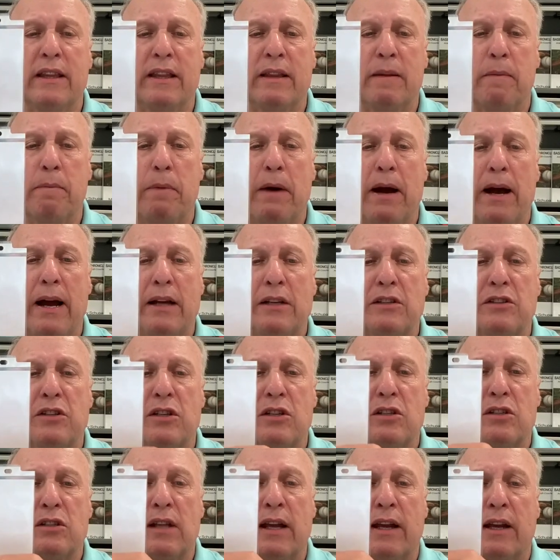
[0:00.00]
the
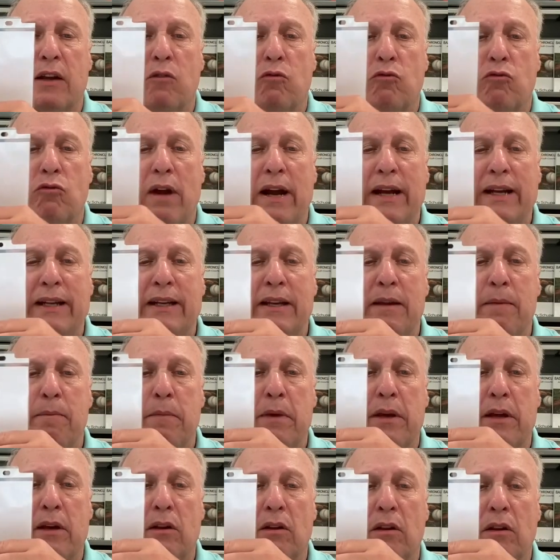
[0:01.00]
boxes like right in the
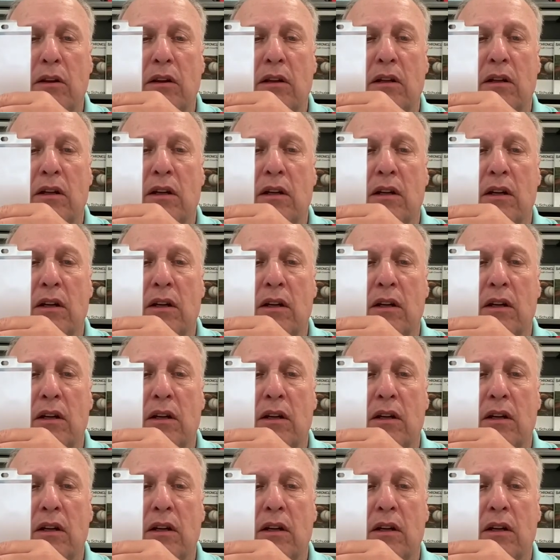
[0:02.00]
middle,